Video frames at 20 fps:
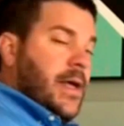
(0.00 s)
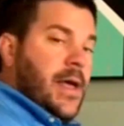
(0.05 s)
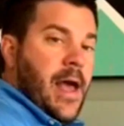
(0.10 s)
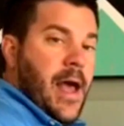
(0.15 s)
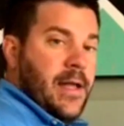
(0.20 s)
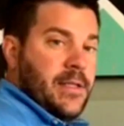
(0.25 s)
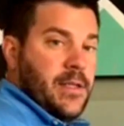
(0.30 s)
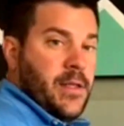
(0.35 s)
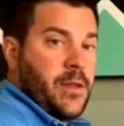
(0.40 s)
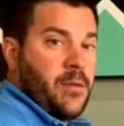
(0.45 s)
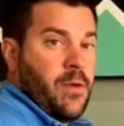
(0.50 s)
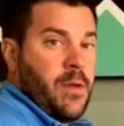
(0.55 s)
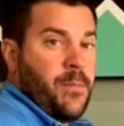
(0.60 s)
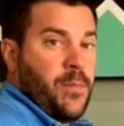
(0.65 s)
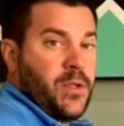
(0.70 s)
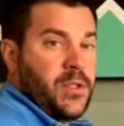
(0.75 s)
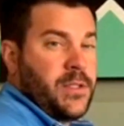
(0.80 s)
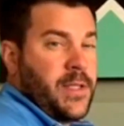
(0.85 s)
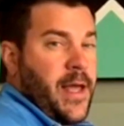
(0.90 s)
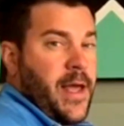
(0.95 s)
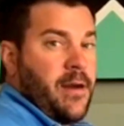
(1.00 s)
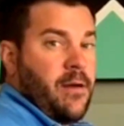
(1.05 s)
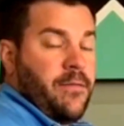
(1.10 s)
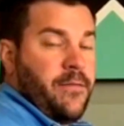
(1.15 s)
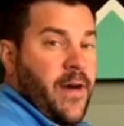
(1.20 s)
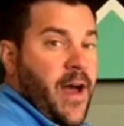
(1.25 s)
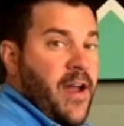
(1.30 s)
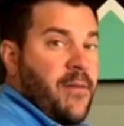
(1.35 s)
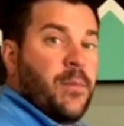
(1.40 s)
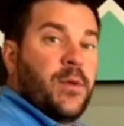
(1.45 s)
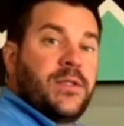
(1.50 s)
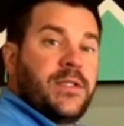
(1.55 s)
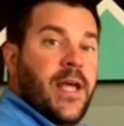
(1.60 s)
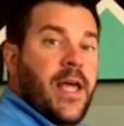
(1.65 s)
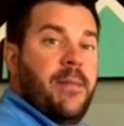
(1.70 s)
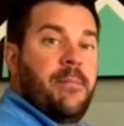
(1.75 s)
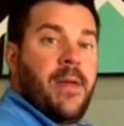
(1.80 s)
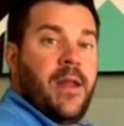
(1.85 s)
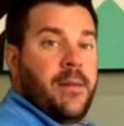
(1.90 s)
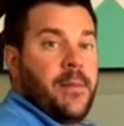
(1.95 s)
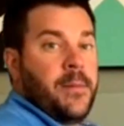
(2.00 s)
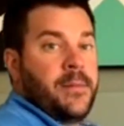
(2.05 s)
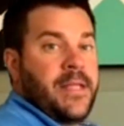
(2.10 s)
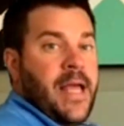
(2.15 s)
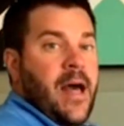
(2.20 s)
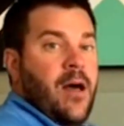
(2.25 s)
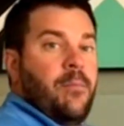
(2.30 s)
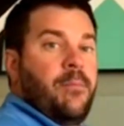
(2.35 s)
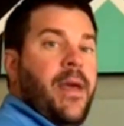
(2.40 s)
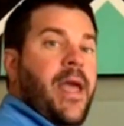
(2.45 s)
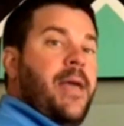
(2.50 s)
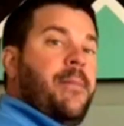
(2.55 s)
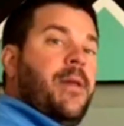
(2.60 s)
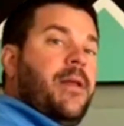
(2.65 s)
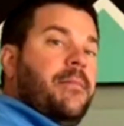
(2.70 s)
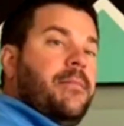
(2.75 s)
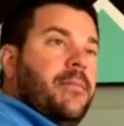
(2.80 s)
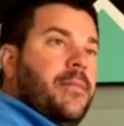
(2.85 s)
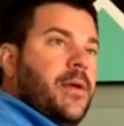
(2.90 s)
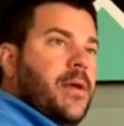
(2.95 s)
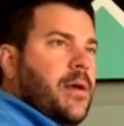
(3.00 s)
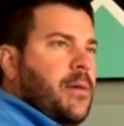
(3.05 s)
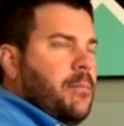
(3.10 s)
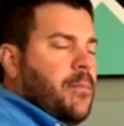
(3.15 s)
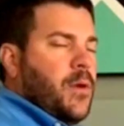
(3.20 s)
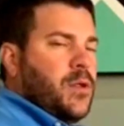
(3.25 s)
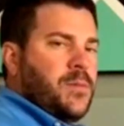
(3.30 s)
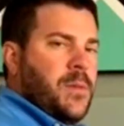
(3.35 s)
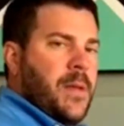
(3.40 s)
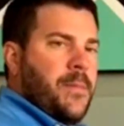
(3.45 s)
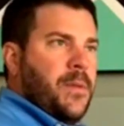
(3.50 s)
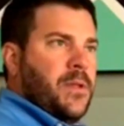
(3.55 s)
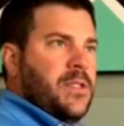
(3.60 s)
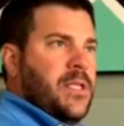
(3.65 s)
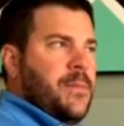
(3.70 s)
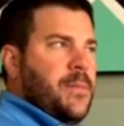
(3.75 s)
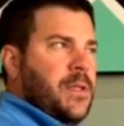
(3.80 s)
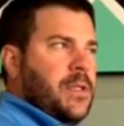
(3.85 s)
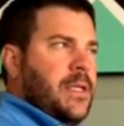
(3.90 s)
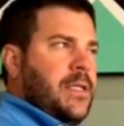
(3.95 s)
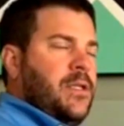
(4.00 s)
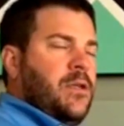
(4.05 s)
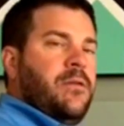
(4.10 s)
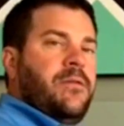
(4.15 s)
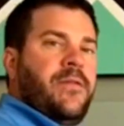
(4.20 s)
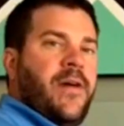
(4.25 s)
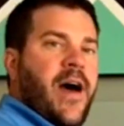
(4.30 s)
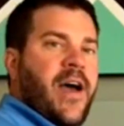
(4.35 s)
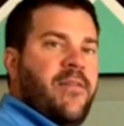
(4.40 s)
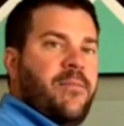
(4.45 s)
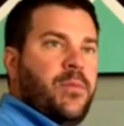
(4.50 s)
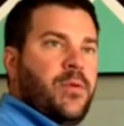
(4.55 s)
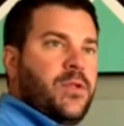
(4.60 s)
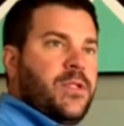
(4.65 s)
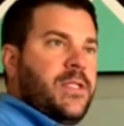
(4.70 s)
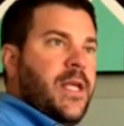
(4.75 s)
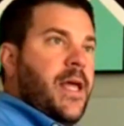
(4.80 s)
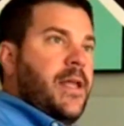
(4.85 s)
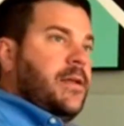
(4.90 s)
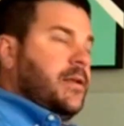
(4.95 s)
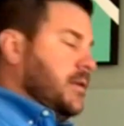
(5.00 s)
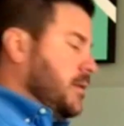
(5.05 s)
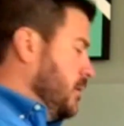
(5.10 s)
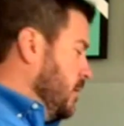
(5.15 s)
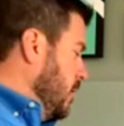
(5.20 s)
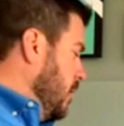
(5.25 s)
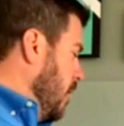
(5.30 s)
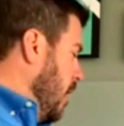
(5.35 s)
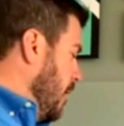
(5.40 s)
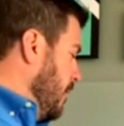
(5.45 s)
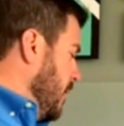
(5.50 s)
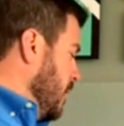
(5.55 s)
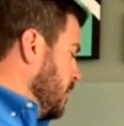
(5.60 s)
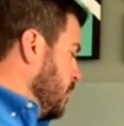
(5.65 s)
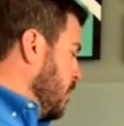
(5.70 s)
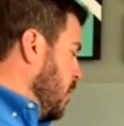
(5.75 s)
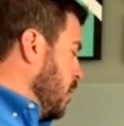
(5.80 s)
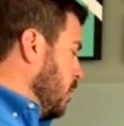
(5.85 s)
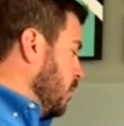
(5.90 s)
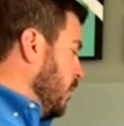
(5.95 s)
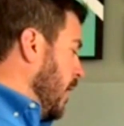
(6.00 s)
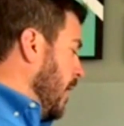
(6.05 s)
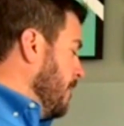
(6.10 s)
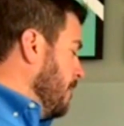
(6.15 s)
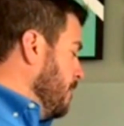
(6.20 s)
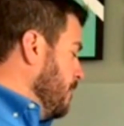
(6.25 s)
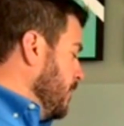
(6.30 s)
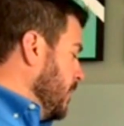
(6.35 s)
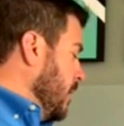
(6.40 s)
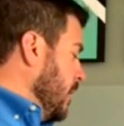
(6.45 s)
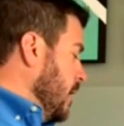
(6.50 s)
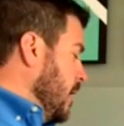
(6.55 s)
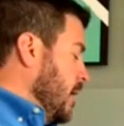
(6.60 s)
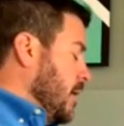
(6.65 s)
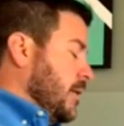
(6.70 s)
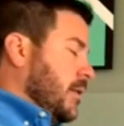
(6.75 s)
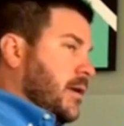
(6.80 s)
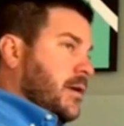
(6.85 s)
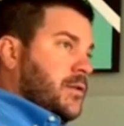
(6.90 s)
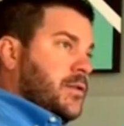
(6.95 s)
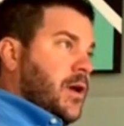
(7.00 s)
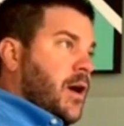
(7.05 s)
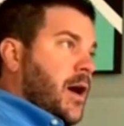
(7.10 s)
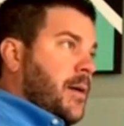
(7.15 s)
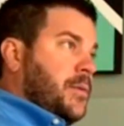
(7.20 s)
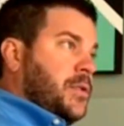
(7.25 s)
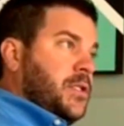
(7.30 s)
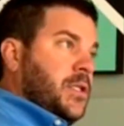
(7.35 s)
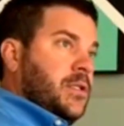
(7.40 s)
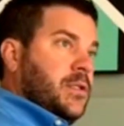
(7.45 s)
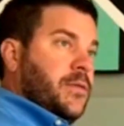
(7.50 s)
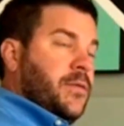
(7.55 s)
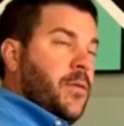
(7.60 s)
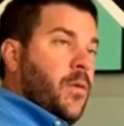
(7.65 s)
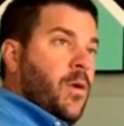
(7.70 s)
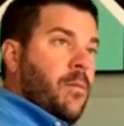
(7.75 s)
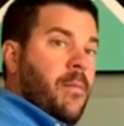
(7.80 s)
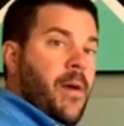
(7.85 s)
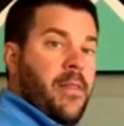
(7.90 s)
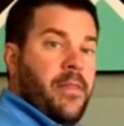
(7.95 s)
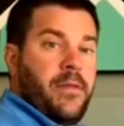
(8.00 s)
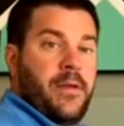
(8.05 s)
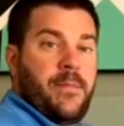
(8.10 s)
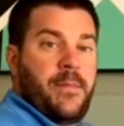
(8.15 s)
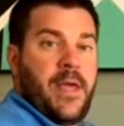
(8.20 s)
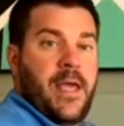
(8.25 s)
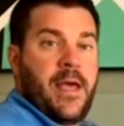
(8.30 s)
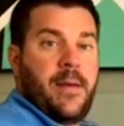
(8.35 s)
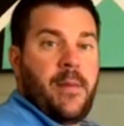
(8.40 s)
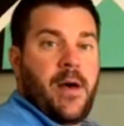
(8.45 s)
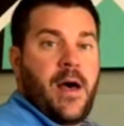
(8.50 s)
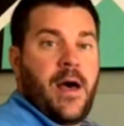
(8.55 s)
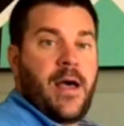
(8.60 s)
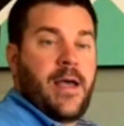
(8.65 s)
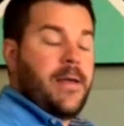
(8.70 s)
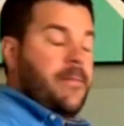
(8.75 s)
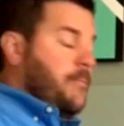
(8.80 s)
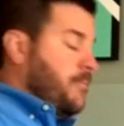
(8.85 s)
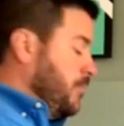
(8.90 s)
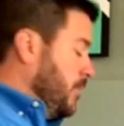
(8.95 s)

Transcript: Has a 3% or 5% minimum down payment. Most people typically do 5% on this program. There's options for monthly PMI,